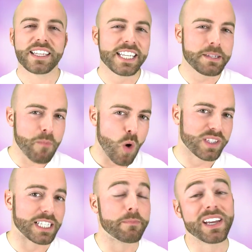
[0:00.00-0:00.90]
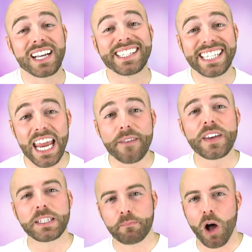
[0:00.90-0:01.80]
This is mostly because
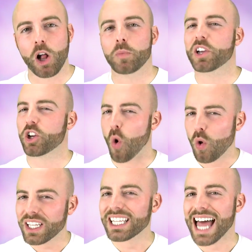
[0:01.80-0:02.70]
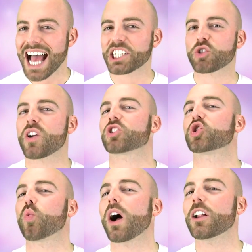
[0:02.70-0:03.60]
Davy's bulb could only last around
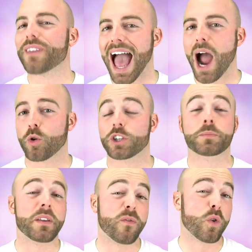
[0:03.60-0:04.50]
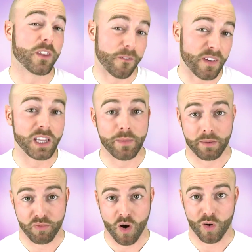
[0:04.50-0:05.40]
12 hours before the
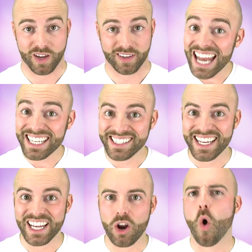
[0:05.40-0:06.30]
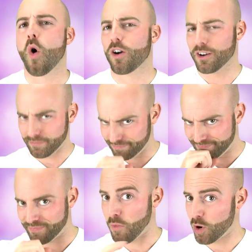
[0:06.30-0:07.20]
filament broke. Edison, or
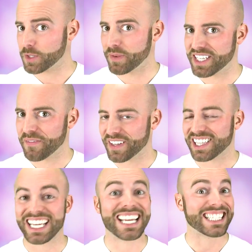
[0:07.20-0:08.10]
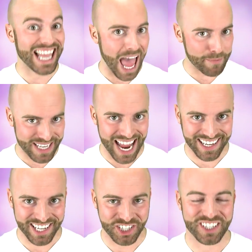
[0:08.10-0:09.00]
more specifically his lab
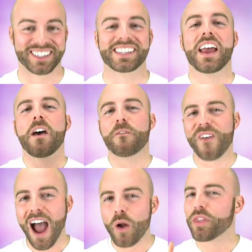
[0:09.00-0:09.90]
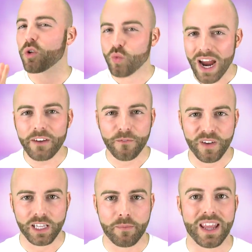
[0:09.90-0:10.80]
technicians, found the right
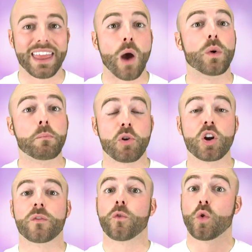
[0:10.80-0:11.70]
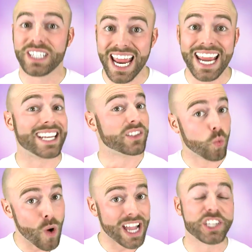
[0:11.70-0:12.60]
filament that would burn for days,
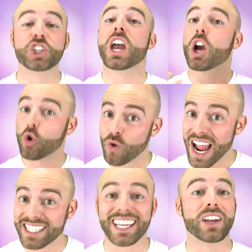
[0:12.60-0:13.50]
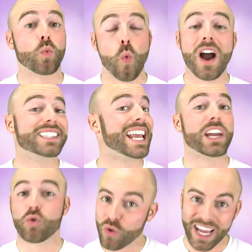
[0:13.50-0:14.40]
which, granted, was a
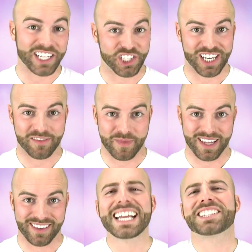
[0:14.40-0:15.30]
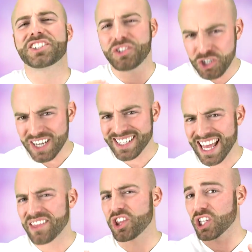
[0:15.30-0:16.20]
great achievement. It's just
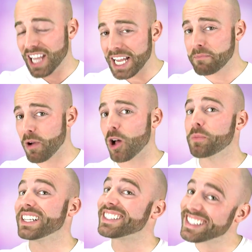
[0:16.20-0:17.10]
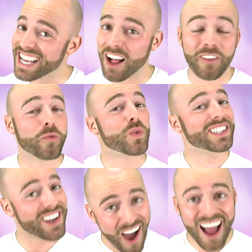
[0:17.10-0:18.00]
that the light bulb itself was
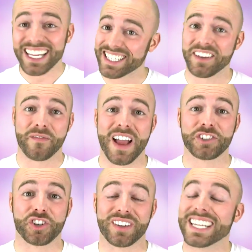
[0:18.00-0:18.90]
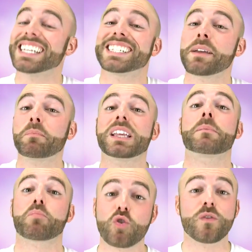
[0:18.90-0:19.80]
not his invention, he simply
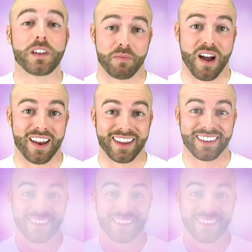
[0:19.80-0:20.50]
improved upon it.